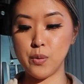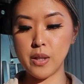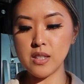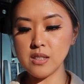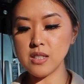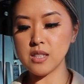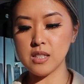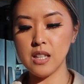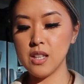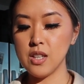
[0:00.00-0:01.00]
new ones,
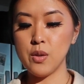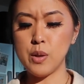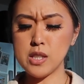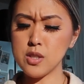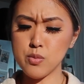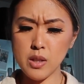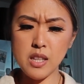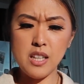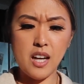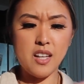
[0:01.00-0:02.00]
which is
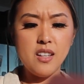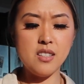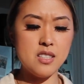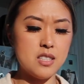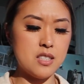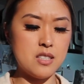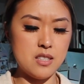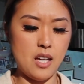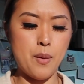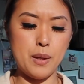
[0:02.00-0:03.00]
really nice.
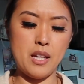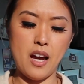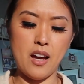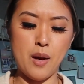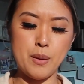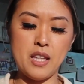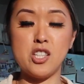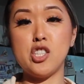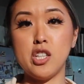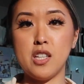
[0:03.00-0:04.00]
I mean, yeah, I mean, they
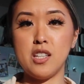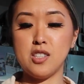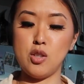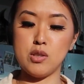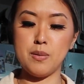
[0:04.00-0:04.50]
should. It's so